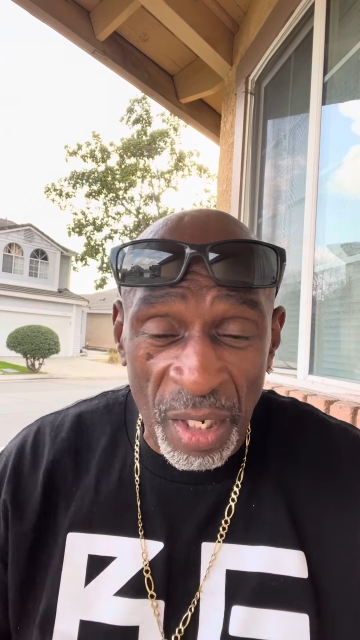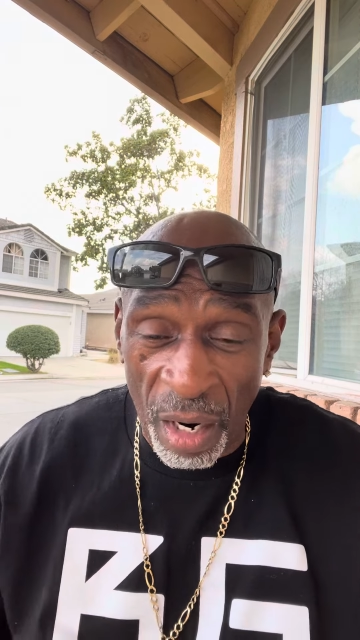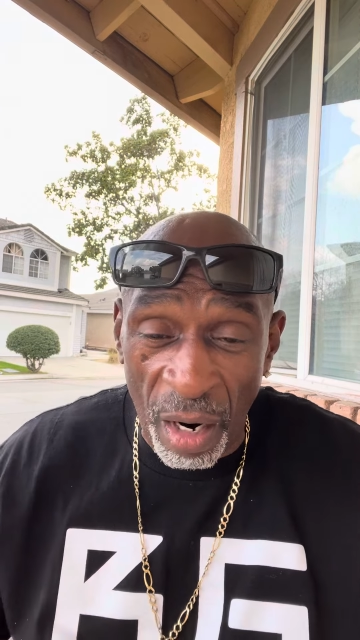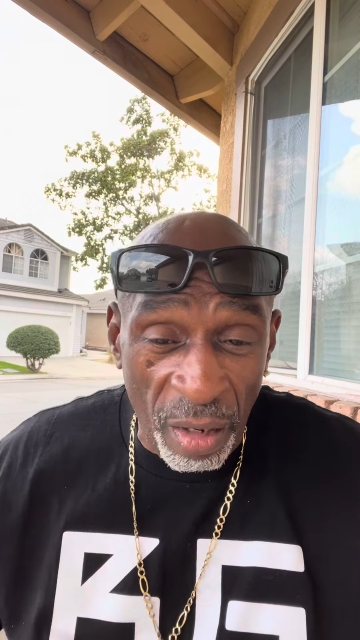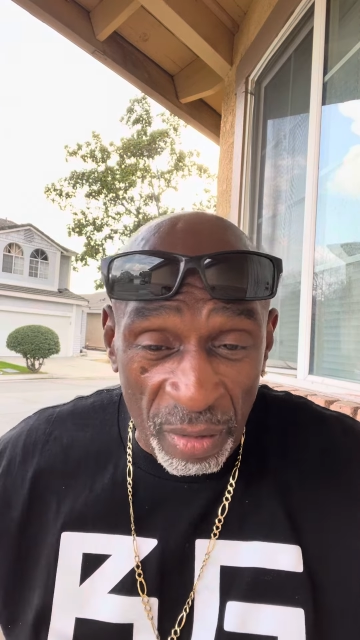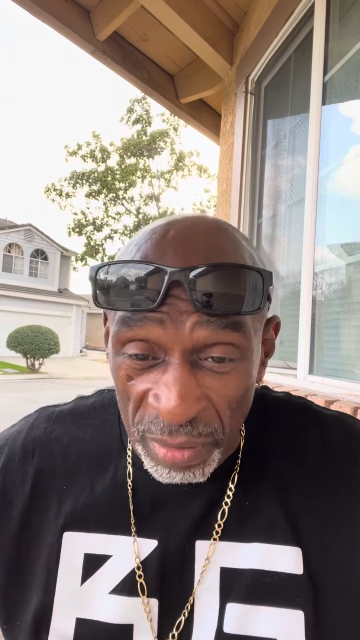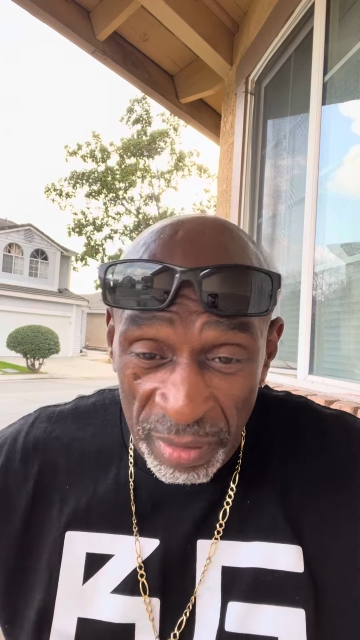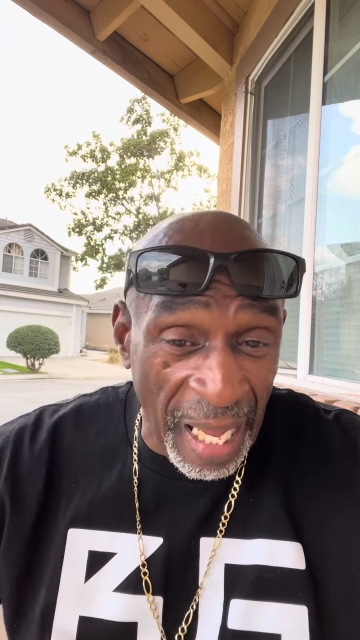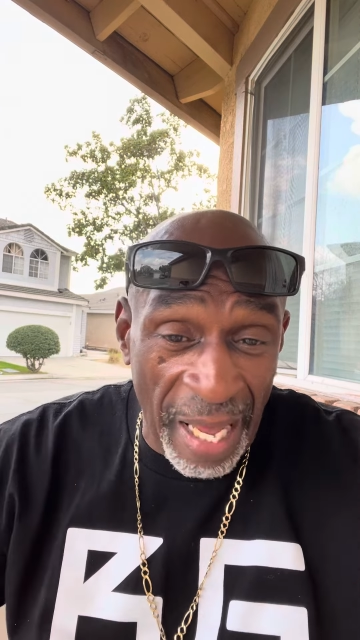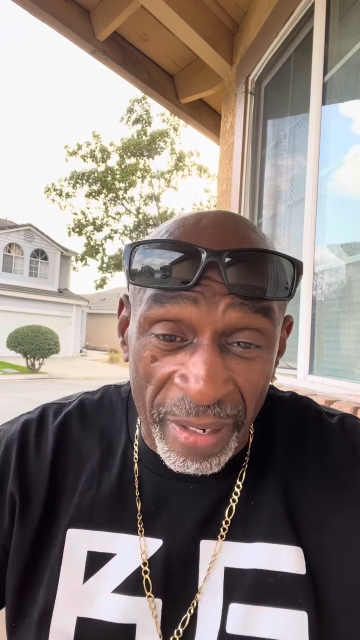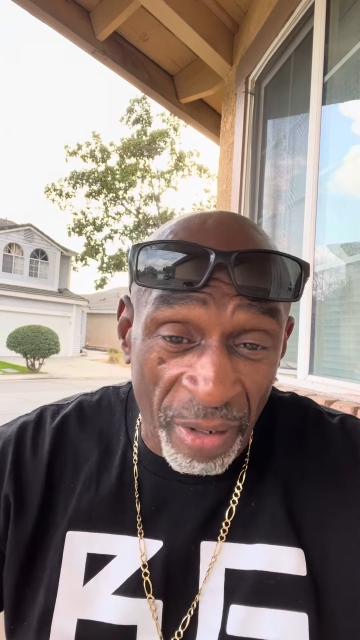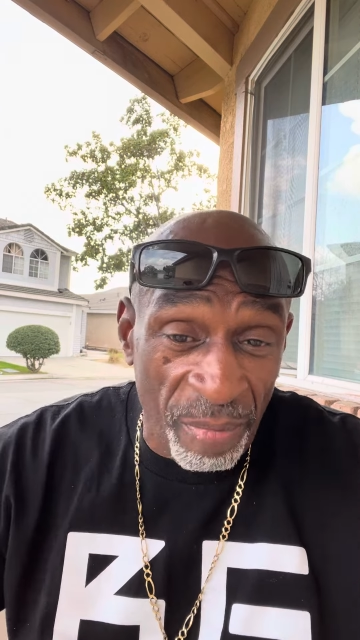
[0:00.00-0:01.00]

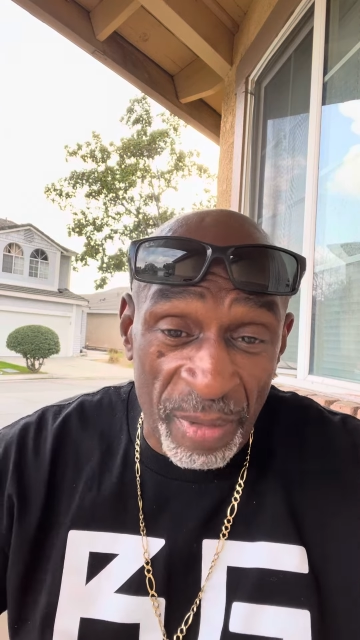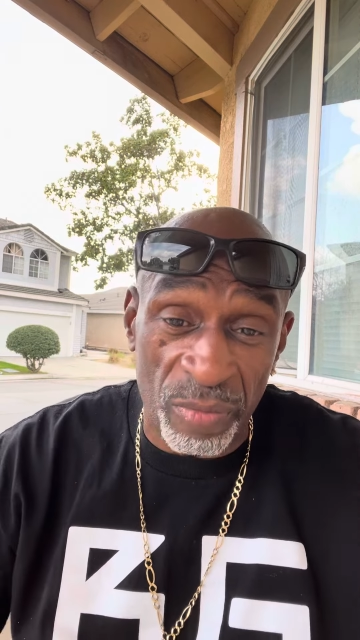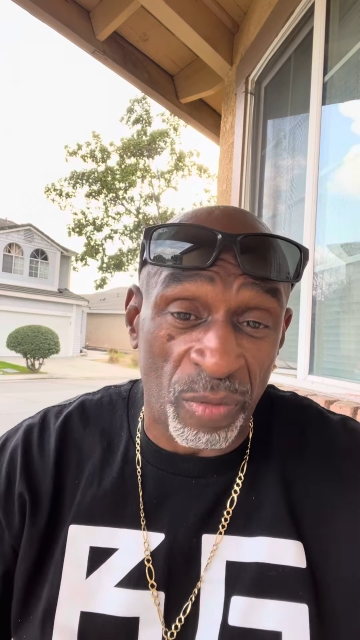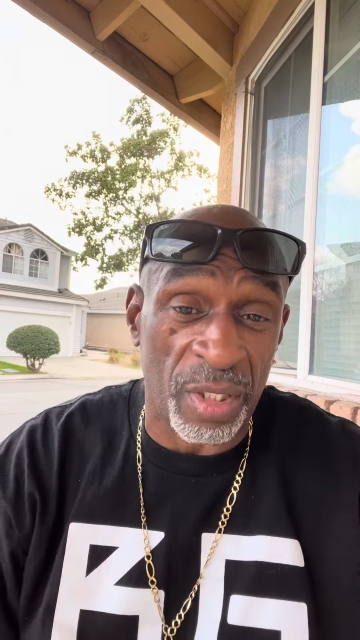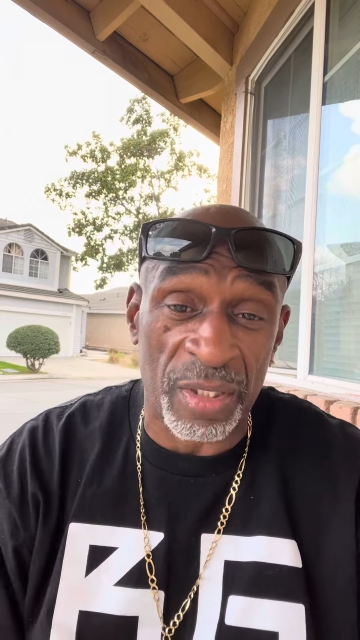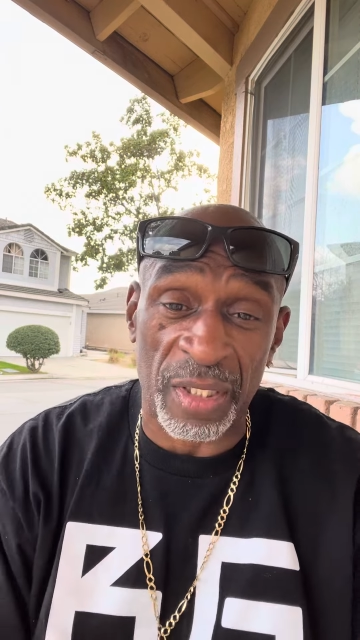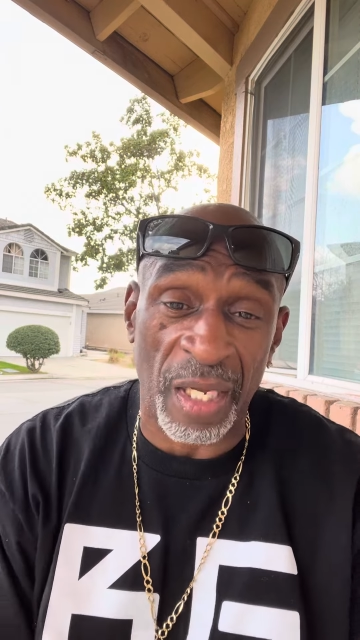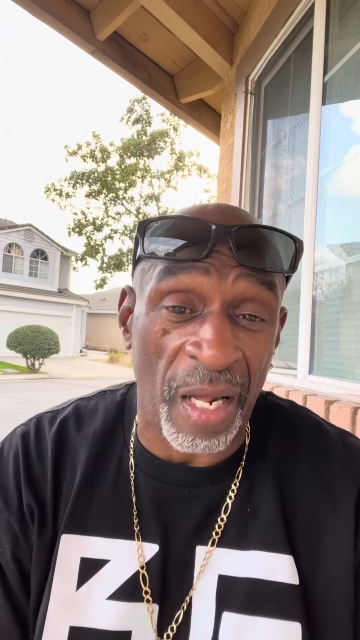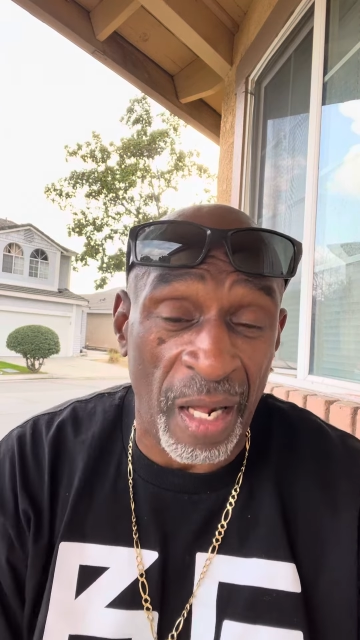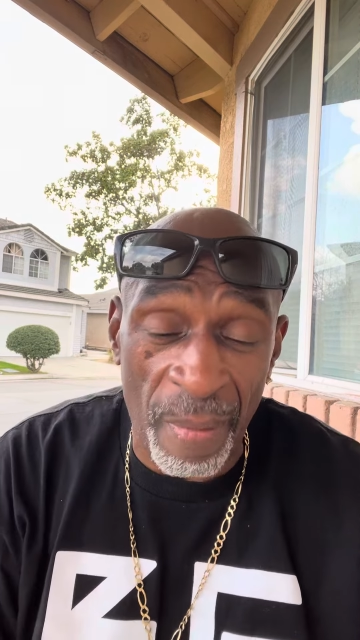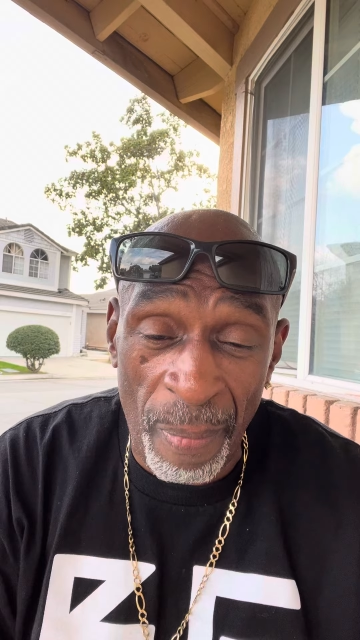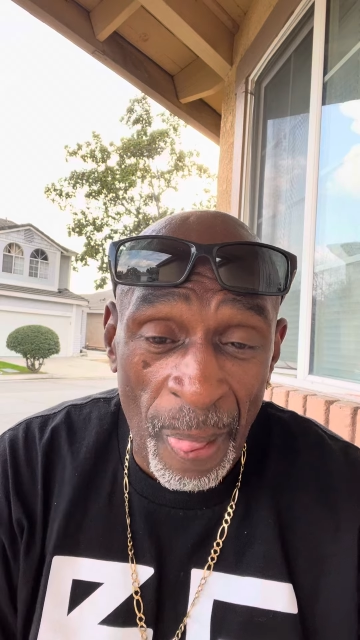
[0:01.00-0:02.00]
lot of them at one
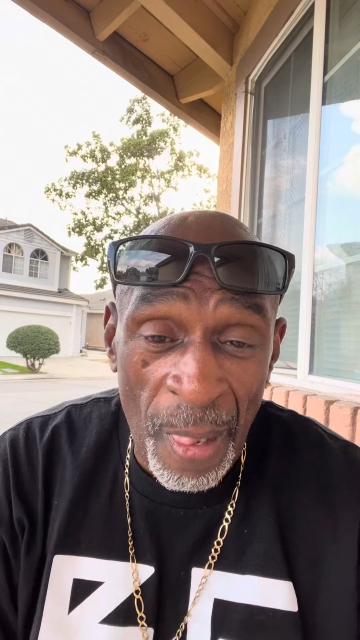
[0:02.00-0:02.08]
time,